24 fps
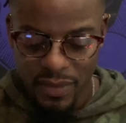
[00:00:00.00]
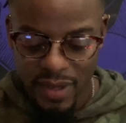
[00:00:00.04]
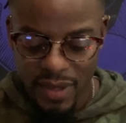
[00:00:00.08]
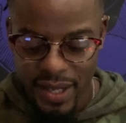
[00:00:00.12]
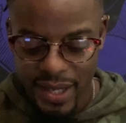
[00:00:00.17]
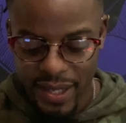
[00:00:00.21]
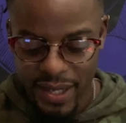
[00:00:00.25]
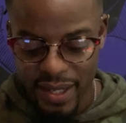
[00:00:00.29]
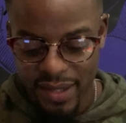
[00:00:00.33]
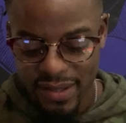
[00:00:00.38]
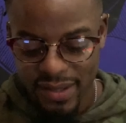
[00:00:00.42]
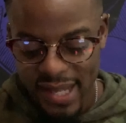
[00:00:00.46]

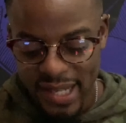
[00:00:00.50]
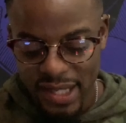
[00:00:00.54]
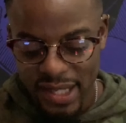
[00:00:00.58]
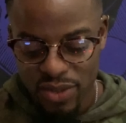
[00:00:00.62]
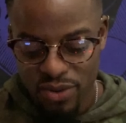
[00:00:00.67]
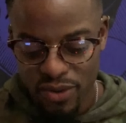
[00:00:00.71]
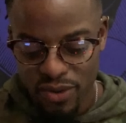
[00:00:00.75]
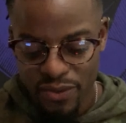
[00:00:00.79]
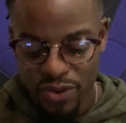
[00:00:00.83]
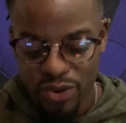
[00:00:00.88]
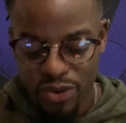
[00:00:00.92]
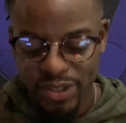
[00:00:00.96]
in the
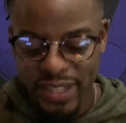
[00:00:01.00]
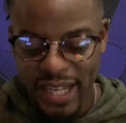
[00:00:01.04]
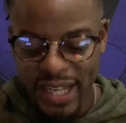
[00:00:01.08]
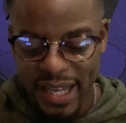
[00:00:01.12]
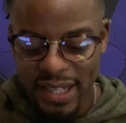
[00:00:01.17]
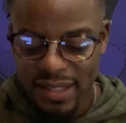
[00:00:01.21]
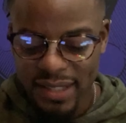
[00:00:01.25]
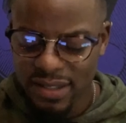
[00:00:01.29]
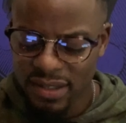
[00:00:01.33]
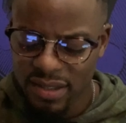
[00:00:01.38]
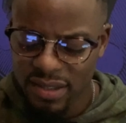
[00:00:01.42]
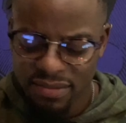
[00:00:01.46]
center of your
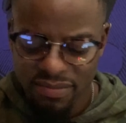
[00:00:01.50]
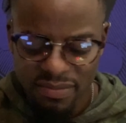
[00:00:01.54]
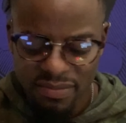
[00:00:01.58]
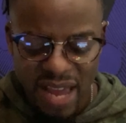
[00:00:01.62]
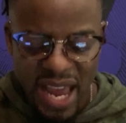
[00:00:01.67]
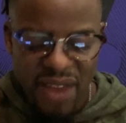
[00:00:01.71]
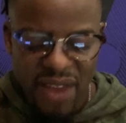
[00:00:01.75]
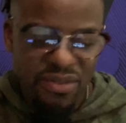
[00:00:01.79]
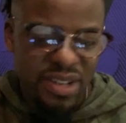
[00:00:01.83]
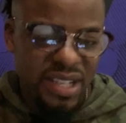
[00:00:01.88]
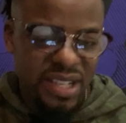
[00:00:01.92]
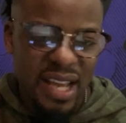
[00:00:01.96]
decks.
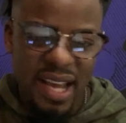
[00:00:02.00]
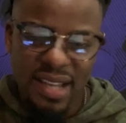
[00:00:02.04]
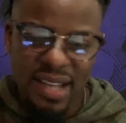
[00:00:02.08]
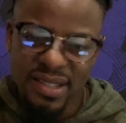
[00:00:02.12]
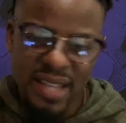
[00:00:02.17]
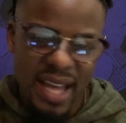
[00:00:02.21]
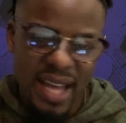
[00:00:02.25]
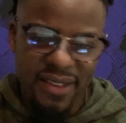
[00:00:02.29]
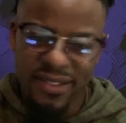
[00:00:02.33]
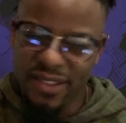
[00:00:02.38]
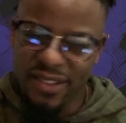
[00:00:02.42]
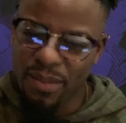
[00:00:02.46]
Every deck
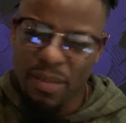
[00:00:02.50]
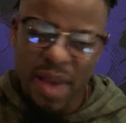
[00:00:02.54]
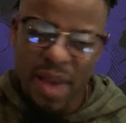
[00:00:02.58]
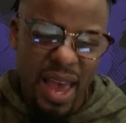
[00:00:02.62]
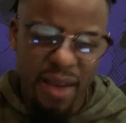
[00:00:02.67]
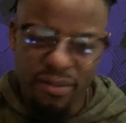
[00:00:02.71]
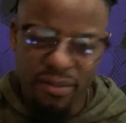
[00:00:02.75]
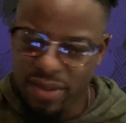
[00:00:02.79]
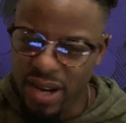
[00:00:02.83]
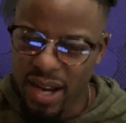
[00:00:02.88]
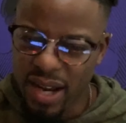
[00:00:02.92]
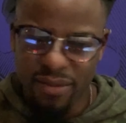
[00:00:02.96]
has them,
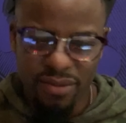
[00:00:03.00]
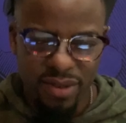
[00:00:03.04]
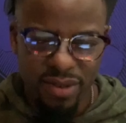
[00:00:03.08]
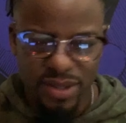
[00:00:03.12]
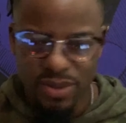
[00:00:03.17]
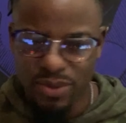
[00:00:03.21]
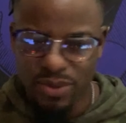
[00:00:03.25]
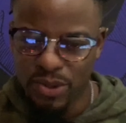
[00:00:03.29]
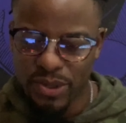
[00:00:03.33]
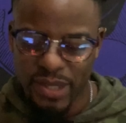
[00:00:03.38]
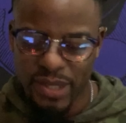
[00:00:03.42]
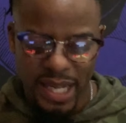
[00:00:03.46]
every
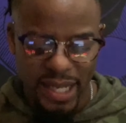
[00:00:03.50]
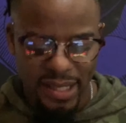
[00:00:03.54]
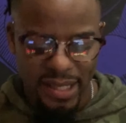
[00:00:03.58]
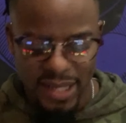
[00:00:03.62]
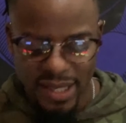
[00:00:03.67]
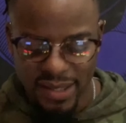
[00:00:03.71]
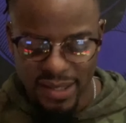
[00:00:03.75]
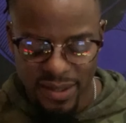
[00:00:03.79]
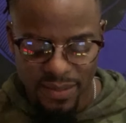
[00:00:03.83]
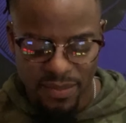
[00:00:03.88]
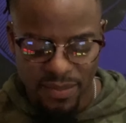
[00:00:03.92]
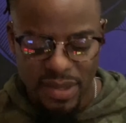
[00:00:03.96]
single deck
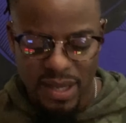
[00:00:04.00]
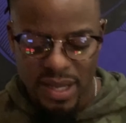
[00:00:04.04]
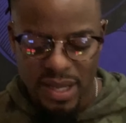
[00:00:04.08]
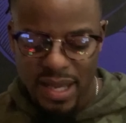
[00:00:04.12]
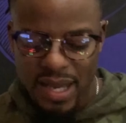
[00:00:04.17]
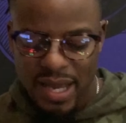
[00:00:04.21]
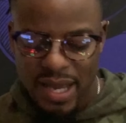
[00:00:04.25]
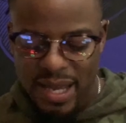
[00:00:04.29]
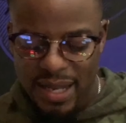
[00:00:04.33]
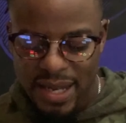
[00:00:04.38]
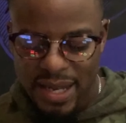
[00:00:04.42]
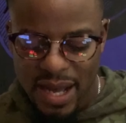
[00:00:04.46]
has them.
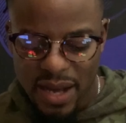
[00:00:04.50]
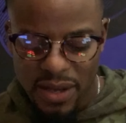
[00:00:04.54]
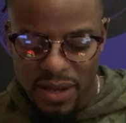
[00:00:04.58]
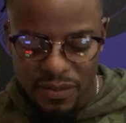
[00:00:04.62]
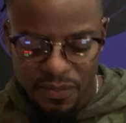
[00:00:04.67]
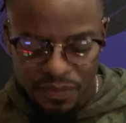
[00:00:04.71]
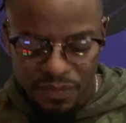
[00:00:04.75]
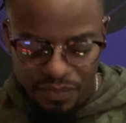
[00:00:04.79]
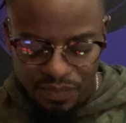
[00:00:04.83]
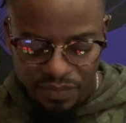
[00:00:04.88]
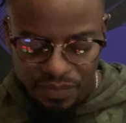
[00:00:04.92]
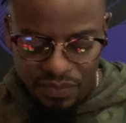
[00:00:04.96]
Now,
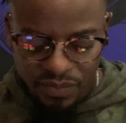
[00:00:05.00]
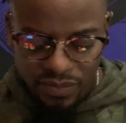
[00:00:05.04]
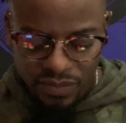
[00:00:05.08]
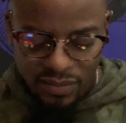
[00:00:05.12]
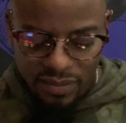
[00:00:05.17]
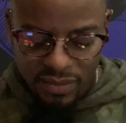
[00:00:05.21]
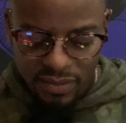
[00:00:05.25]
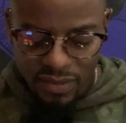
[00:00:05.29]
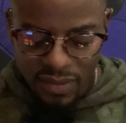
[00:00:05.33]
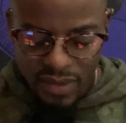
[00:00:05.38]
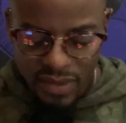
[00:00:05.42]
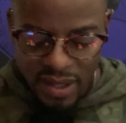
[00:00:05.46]

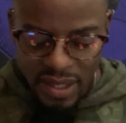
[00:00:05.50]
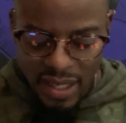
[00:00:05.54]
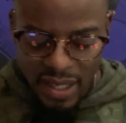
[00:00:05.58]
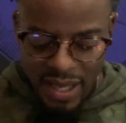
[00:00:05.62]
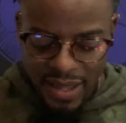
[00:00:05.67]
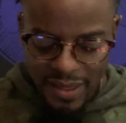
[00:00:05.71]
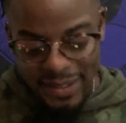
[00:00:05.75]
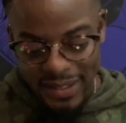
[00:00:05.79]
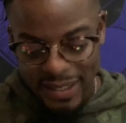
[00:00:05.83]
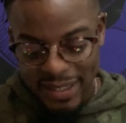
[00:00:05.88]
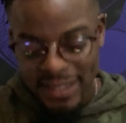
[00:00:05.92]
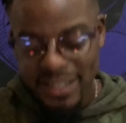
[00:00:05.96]

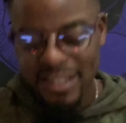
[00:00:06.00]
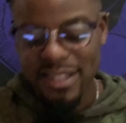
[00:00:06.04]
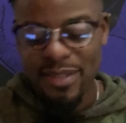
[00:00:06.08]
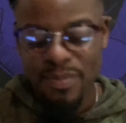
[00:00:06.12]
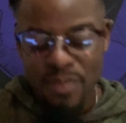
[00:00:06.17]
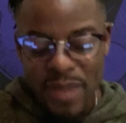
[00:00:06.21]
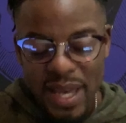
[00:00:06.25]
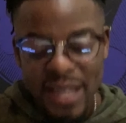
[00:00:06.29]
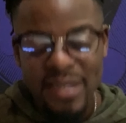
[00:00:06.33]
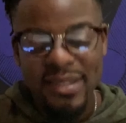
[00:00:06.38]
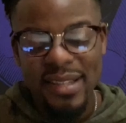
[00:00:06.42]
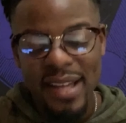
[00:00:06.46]
this is the
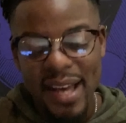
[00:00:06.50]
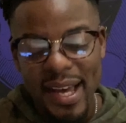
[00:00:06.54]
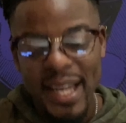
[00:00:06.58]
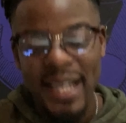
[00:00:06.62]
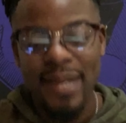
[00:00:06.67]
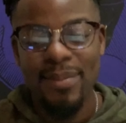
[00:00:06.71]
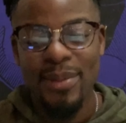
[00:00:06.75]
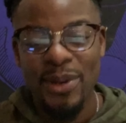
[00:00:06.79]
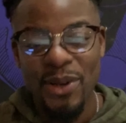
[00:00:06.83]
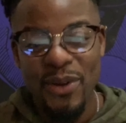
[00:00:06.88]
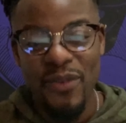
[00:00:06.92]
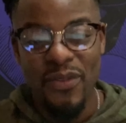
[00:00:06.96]
mixer
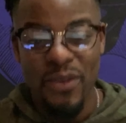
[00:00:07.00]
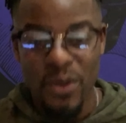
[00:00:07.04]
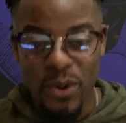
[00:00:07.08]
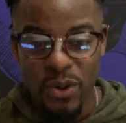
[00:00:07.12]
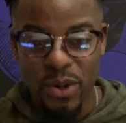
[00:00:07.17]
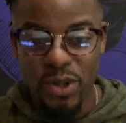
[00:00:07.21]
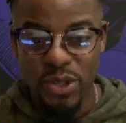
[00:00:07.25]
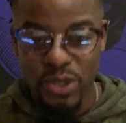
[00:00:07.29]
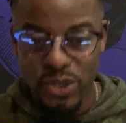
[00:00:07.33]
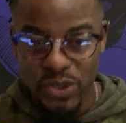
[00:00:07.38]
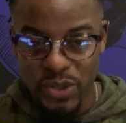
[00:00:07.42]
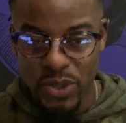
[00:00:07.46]
element of your
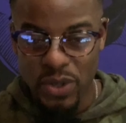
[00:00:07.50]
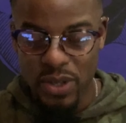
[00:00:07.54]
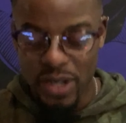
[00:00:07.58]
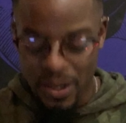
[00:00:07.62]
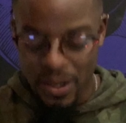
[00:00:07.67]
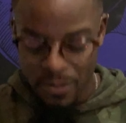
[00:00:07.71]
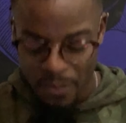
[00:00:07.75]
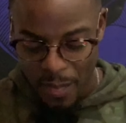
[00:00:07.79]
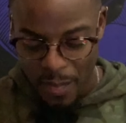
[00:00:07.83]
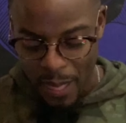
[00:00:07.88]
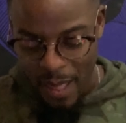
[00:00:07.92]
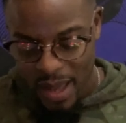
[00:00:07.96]
controller.
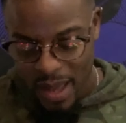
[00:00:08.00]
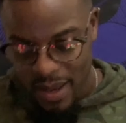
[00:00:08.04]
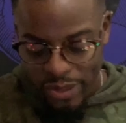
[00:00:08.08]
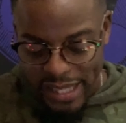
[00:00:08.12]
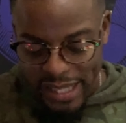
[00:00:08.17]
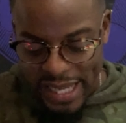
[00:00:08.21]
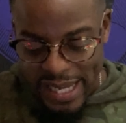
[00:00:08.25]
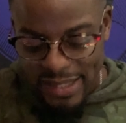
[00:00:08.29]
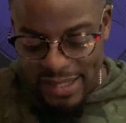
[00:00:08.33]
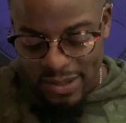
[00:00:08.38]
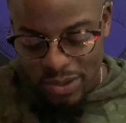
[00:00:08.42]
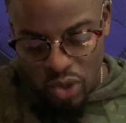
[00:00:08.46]

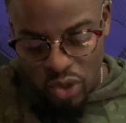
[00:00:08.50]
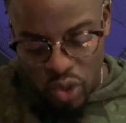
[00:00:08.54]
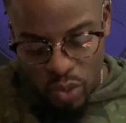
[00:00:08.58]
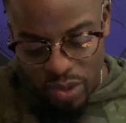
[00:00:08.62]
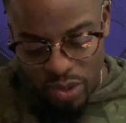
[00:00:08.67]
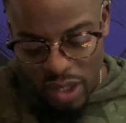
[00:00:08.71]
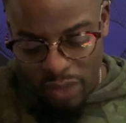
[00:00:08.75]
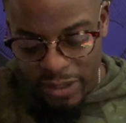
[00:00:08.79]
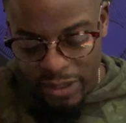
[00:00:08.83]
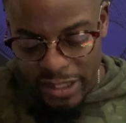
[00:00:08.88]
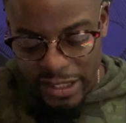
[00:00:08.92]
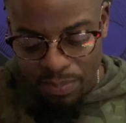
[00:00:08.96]
These knobs
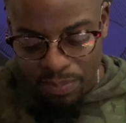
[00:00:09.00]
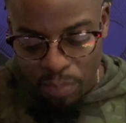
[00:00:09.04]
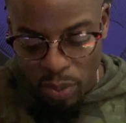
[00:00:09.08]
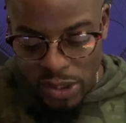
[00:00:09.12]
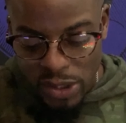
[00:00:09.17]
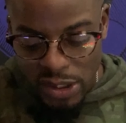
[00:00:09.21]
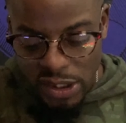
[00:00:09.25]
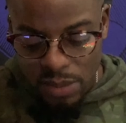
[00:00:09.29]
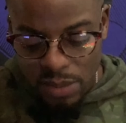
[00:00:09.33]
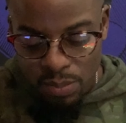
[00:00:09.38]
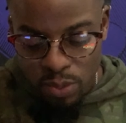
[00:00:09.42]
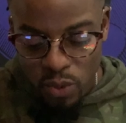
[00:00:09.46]
are
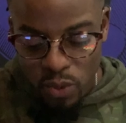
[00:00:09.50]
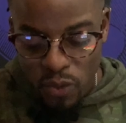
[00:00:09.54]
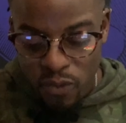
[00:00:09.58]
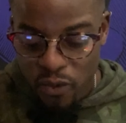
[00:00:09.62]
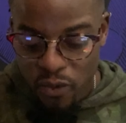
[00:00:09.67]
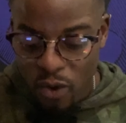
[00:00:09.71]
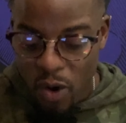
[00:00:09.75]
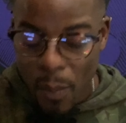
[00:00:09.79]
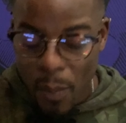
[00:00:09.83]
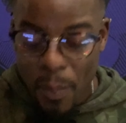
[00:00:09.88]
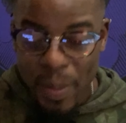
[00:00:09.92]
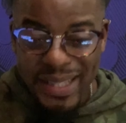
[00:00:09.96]
responsible
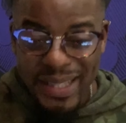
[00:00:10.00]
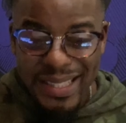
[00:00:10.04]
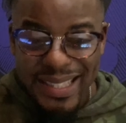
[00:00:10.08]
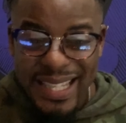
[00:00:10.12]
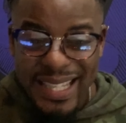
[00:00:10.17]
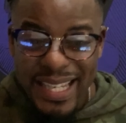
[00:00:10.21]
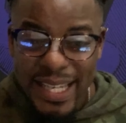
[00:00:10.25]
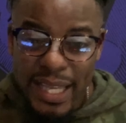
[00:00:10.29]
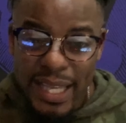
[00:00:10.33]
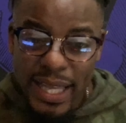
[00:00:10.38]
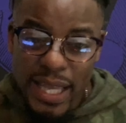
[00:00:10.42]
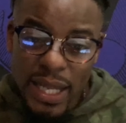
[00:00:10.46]
for a
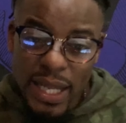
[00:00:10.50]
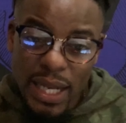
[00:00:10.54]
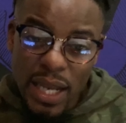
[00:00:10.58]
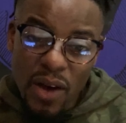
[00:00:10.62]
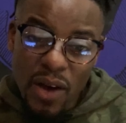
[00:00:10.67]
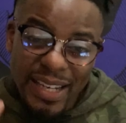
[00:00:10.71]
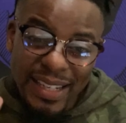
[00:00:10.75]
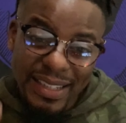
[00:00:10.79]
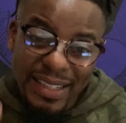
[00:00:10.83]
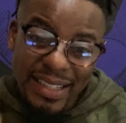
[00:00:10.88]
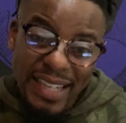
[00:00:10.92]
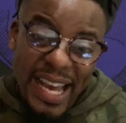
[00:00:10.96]
particular
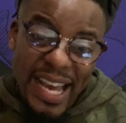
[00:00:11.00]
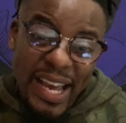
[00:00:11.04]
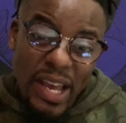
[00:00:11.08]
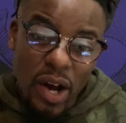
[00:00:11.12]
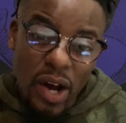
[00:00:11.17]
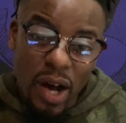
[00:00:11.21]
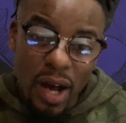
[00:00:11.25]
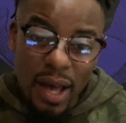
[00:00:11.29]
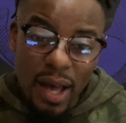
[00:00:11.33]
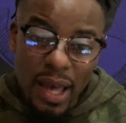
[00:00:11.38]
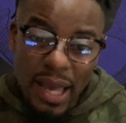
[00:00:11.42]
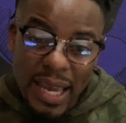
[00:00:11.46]

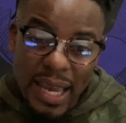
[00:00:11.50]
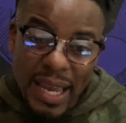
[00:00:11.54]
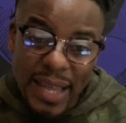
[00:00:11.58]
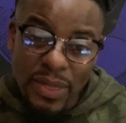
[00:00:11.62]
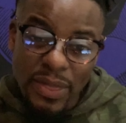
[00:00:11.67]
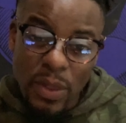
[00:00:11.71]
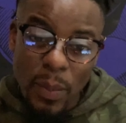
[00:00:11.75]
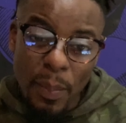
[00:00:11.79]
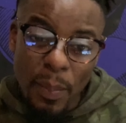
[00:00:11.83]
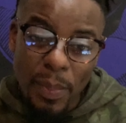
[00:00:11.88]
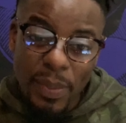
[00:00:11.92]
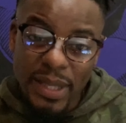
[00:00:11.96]
layer
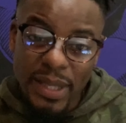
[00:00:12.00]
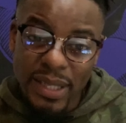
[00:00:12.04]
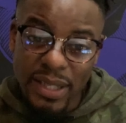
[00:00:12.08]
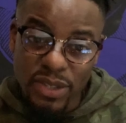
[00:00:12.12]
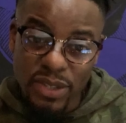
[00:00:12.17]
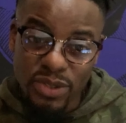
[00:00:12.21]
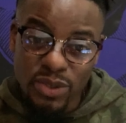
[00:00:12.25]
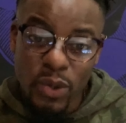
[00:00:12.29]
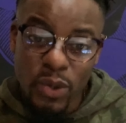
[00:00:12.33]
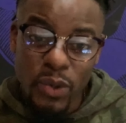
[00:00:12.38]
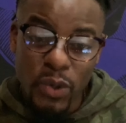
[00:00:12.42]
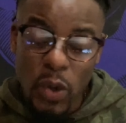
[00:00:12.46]
in the
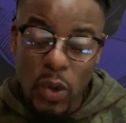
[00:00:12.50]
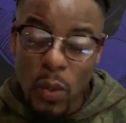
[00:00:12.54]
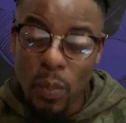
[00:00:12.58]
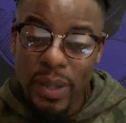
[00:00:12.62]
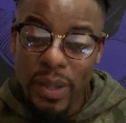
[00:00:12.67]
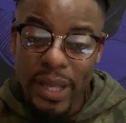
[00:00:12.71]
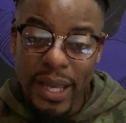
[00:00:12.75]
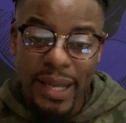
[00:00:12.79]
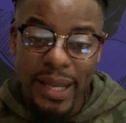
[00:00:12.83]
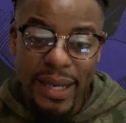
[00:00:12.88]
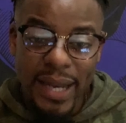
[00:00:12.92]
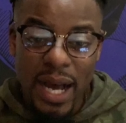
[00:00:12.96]
song you're
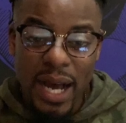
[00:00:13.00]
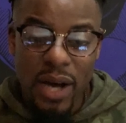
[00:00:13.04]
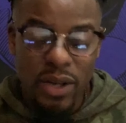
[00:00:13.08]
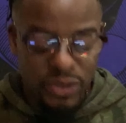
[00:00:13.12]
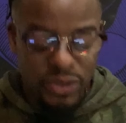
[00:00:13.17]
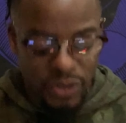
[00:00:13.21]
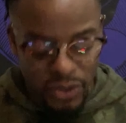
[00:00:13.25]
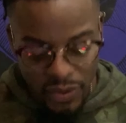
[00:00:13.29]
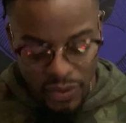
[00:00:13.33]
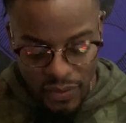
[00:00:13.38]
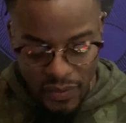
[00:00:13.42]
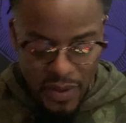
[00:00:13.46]
playing now.
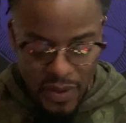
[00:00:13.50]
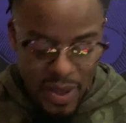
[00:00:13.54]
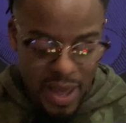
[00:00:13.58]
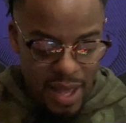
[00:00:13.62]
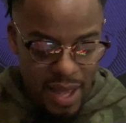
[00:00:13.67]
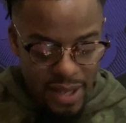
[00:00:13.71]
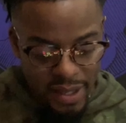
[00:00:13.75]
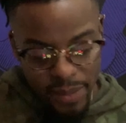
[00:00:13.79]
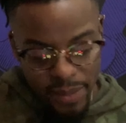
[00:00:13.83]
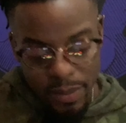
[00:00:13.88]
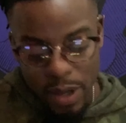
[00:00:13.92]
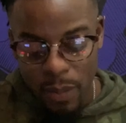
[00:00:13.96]
So
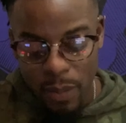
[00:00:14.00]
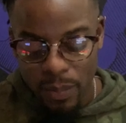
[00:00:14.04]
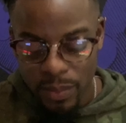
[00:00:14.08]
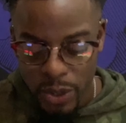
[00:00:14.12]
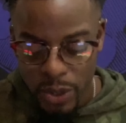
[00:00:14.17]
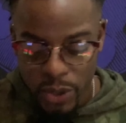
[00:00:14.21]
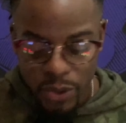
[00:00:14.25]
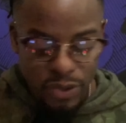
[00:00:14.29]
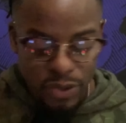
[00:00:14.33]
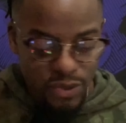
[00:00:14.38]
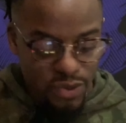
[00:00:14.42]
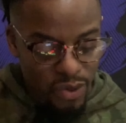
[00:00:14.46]
let me
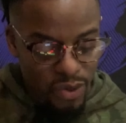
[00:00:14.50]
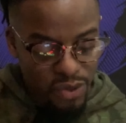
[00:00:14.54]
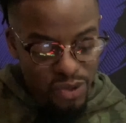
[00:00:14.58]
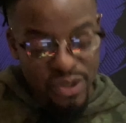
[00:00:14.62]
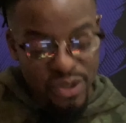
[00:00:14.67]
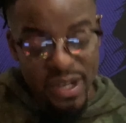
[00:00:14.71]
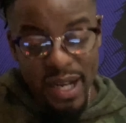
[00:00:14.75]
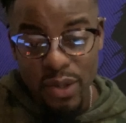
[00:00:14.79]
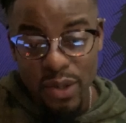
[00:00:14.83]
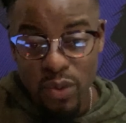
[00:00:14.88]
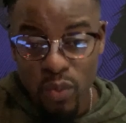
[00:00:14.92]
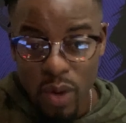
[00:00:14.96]
upload the song to
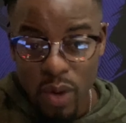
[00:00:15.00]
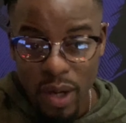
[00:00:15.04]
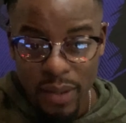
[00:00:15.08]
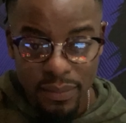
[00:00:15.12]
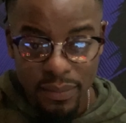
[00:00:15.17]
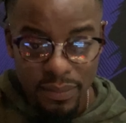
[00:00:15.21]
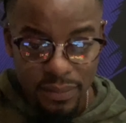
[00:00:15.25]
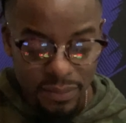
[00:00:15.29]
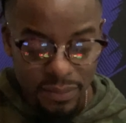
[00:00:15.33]
channel 1.